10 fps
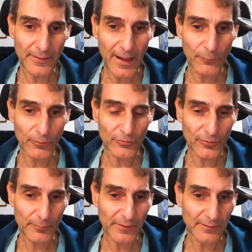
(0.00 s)
that was
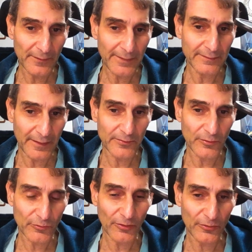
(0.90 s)
from the late
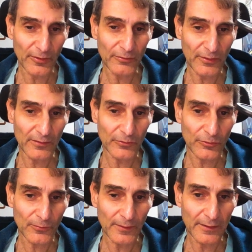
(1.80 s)
nineteen sixties
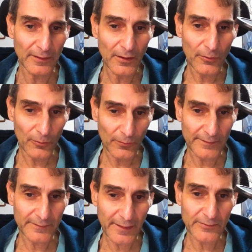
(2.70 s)
into the
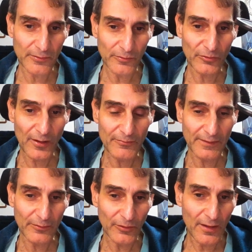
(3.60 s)
early nineteen
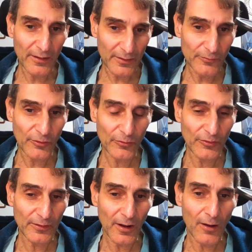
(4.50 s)
seventies
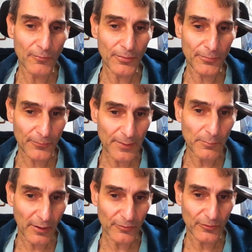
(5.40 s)
consisted of three
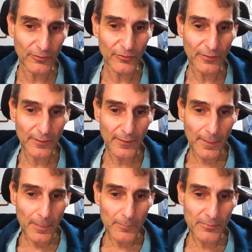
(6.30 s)
buses
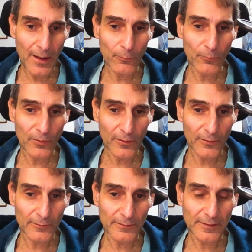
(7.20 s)
that
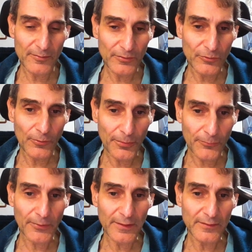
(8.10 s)
were given to
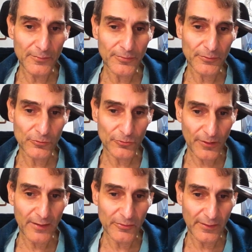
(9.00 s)
three different
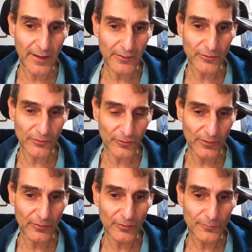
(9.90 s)
transit
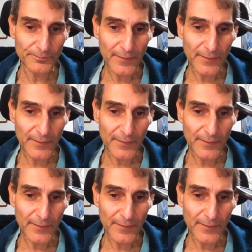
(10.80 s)
agencies,